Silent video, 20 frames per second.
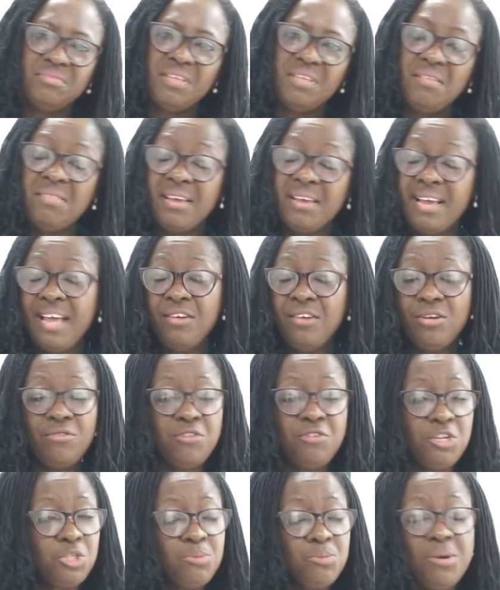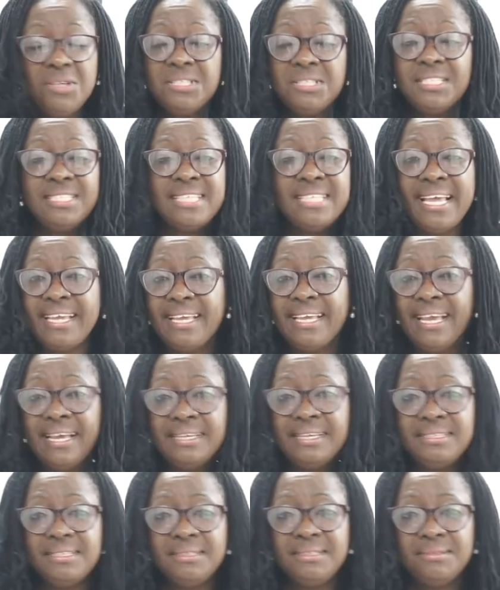The kind of responses I
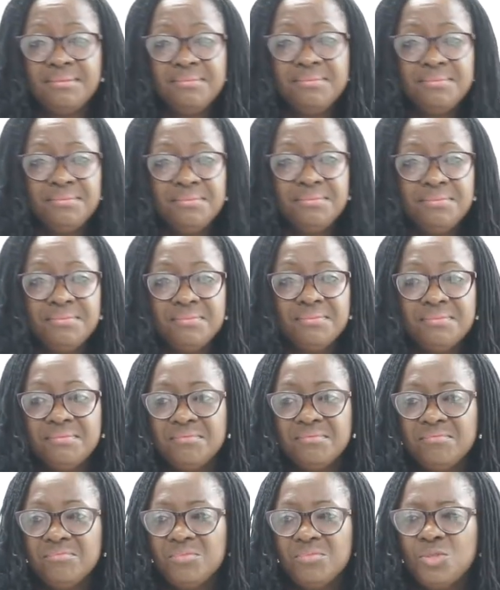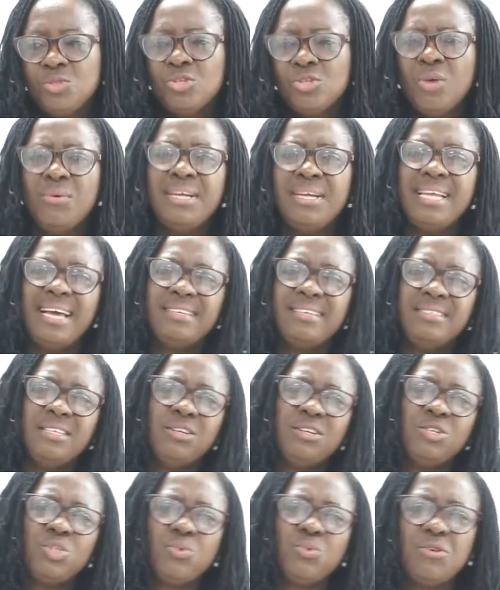get, someone that
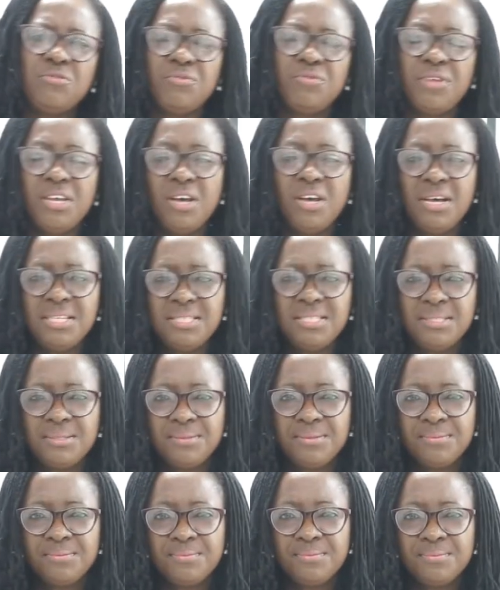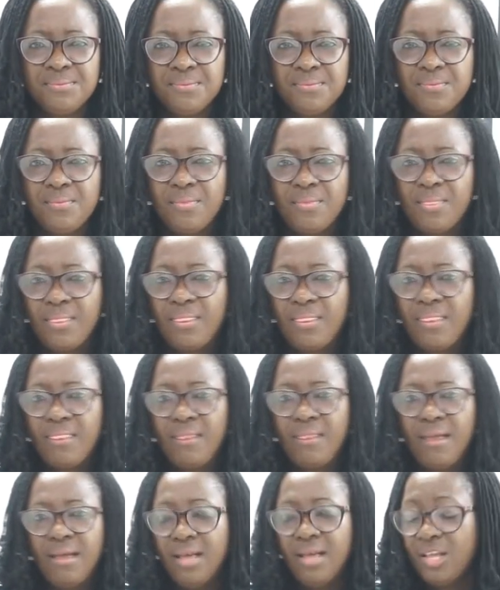deals with figures,
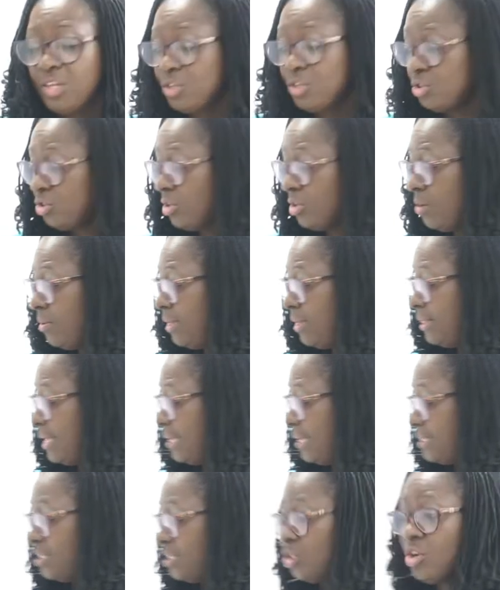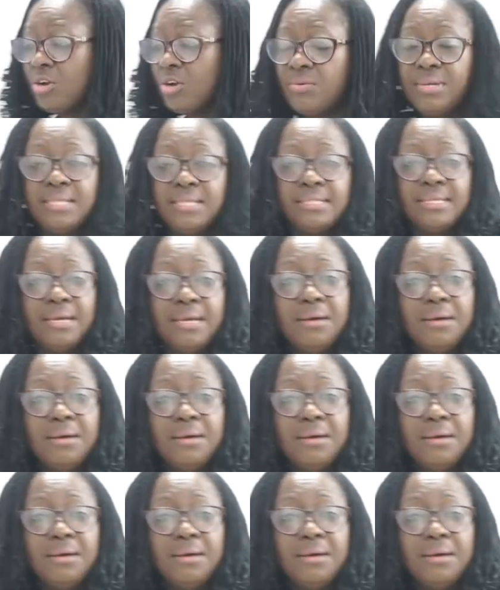someone that is always